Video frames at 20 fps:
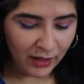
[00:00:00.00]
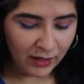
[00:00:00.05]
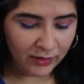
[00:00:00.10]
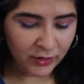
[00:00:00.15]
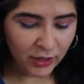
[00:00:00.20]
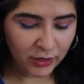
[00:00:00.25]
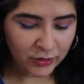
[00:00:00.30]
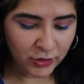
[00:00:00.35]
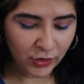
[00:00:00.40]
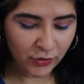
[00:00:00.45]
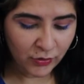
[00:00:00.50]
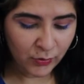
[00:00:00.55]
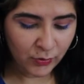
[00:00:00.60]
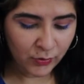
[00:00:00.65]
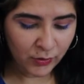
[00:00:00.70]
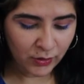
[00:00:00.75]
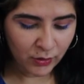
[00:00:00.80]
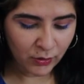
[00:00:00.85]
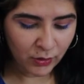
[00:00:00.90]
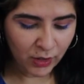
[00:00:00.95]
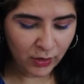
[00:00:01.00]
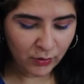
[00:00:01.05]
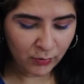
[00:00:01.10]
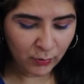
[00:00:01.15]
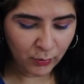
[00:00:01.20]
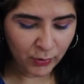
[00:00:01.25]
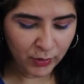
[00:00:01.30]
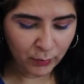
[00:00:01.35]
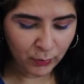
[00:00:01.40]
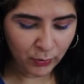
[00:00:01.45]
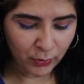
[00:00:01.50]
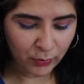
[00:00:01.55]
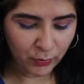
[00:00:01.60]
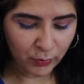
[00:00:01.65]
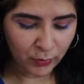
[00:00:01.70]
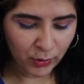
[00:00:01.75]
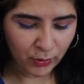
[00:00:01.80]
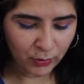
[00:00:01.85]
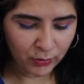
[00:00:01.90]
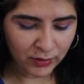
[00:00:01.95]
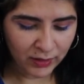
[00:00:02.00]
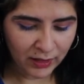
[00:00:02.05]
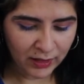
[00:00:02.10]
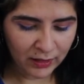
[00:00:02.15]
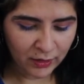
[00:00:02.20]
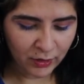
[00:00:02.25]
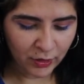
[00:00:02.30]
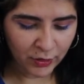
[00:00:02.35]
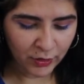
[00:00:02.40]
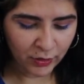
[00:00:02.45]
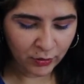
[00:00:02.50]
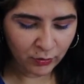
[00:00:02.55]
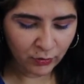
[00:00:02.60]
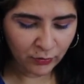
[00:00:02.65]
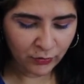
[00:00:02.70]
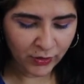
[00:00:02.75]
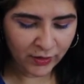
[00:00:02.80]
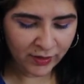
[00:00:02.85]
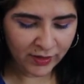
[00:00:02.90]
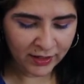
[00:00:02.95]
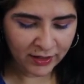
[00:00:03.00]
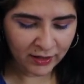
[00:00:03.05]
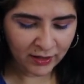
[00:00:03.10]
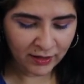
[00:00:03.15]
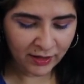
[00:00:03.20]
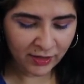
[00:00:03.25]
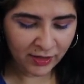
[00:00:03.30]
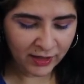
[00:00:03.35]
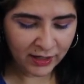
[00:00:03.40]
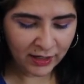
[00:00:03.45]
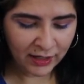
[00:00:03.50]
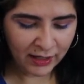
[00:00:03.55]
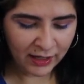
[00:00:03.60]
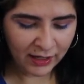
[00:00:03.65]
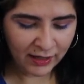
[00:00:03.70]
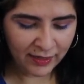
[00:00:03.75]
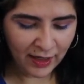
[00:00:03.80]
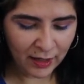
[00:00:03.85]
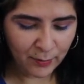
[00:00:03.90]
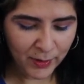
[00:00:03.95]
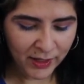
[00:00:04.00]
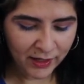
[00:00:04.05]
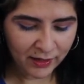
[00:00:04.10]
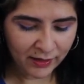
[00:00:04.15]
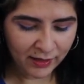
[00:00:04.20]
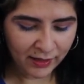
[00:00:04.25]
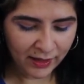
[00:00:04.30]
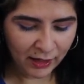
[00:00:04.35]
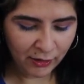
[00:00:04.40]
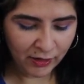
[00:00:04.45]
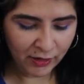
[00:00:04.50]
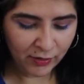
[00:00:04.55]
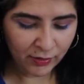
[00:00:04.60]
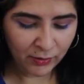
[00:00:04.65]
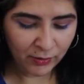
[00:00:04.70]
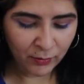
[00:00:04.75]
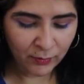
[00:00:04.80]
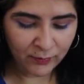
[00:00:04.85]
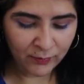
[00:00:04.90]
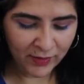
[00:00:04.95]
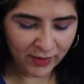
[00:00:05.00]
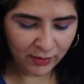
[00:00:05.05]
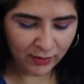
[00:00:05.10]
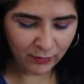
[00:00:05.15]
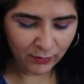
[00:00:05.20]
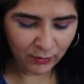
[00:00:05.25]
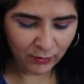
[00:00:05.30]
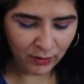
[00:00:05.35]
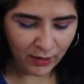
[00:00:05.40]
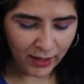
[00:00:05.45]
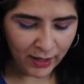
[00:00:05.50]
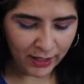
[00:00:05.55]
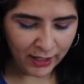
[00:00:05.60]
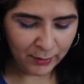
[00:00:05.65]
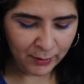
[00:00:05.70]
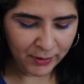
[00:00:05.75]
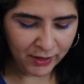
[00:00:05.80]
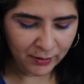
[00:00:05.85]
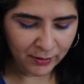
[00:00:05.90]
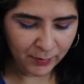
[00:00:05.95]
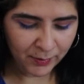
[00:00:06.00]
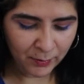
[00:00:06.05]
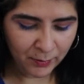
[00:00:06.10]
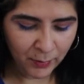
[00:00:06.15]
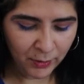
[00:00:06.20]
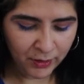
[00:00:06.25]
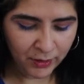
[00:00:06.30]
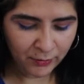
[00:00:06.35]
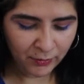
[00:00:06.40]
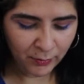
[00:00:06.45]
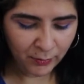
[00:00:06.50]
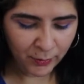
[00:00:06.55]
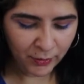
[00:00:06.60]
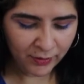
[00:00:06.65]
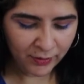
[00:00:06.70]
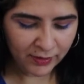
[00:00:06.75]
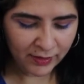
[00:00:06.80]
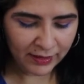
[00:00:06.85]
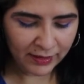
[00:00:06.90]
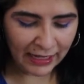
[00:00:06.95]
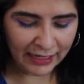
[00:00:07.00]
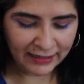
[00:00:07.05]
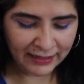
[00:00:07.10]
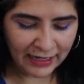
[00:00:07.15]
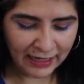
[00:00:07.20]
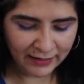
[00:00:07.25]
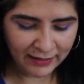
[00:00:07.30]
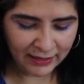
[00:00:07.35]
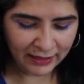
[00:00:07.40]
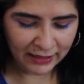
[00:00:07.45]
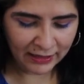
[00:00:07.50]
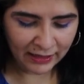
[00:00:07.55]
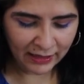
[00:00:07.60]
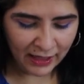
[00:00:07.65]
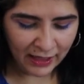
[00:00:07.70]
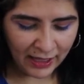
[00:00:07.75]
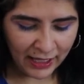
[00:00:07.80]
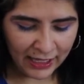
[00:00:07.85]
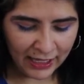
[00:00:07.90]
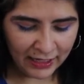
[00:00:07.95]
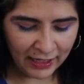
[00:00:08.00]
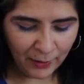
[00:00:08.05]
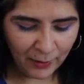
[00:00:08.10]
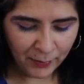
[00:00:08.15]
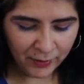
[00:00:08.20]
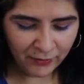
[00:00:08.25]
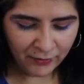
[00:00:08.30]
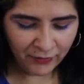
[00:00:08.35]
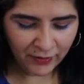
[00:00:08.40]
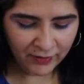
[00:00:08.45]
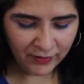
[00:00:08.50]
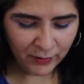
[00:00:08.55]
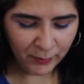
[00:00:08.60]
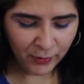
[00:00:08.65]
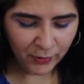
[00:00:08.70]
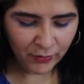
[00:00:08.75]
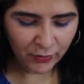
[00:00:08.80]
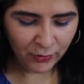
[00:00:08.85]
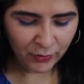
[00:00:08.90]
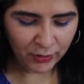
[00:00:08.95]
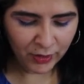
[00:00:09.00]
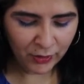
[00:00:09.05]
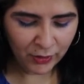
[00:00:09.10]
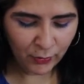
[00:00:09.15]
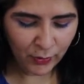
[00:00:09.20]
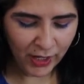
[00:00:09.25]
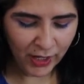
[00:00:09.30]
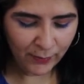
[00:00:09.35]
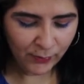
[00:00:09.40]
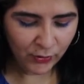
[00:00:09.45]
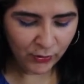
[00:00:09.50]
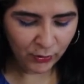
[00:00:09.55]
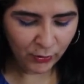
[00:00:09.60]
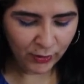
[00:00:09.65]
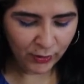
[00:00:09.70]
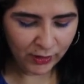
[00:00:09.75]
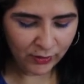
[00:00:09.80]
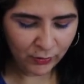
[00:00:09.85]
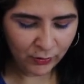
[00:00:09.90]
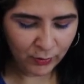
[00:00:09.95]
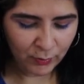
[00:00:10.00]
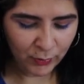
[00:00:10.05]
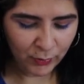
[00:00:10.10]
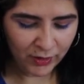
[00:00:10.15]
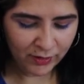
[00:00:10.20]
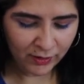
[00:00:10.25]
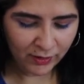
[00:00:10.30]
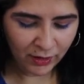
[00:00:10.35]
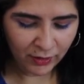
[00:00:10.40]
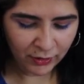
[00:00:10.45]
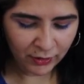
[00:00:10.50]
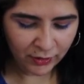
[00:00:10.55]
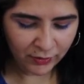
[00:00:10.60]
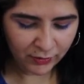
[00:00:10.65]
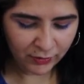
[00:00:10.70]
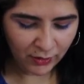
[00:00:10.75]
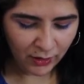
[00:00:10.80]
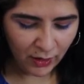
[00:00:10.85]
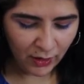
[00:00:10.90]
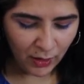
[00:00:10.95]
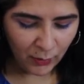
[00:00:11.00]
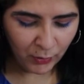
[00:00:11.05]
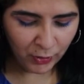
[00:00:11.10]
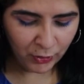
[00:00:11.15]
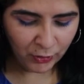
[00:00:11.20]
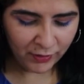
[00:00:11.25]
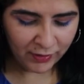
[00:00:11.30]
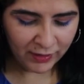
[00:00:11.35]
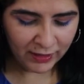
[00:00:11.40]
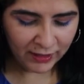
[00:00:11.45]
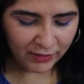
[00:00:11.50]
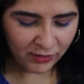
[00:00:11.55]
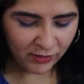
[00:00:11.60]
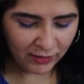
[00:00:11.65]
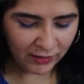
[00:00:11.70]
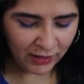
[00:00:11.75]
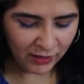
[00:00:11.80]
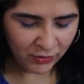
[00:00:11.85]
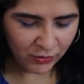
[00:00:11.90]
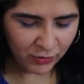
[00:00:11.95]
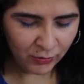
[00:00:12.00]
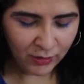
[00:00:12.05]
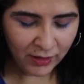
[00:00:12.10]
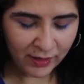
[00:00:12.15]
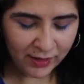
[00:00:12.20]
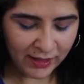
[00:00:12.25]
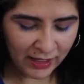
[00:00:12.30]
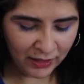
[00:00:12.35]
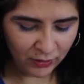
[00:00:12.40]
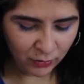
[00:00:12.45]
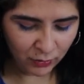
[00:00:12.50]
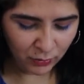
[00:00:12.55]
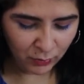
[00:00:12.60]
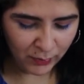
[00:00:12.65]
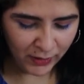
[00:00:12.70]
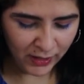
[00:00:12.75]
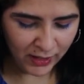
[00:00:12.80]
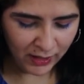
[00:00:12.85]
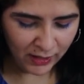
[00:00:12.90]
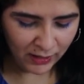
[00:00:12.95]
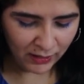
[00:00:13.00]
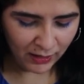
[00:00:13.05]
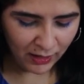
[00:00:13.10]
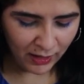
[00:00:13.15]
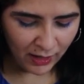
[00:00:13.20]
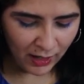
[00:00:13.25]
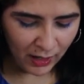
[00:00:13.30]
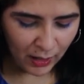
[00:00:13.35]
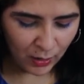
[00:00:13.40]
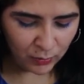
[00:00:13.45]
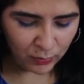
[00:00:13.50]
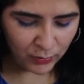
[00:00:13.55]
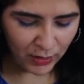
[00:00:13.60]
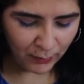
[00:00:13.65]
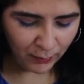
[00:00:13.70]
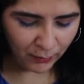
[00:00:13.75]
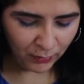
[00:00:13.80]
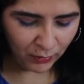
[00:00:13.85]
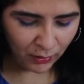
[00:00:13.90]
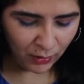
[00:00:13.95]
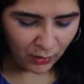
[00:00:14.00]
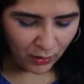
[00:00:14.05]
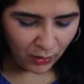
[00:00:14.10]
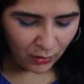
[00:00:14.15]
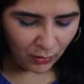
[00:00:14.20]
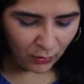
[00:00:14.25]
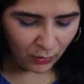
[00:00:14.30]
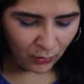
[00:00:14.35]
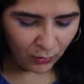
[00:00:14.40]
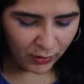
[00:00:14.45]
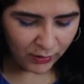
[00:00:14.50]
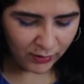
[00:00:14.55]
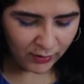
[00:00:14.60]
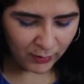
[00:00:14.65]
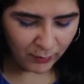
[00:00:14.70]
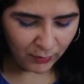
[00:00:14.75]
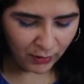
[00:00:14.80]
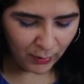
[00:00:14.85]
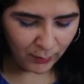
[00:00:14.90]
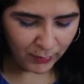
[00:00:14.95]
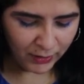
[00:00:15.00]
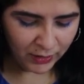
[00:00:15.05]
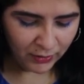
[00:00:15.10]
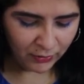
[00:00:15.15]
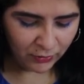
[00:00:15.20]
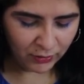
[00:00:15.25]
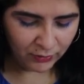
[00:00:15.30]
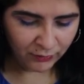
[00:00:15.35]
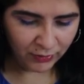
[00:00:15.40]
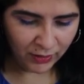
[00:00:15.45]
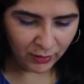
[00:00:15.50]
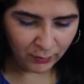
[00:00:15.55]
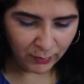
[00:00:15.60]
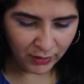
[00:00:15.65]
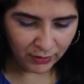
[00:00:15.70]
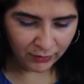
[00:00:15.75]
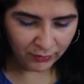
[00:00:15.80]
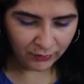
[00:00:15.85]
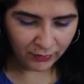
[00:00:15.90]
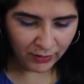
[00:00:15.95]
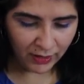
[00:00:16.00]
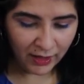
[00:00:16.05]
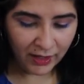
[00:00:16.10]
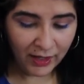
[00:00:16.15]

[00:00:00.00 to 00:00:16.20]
Dr. Susan Cross Whitbourne wrote in an article for Psychology Today that because hair is so visible, it becomes a part of a person's identity. It helps define the persona you aim to create to impress others, whether as an intellectual, a sexual being, a rebel, or some combination of the above.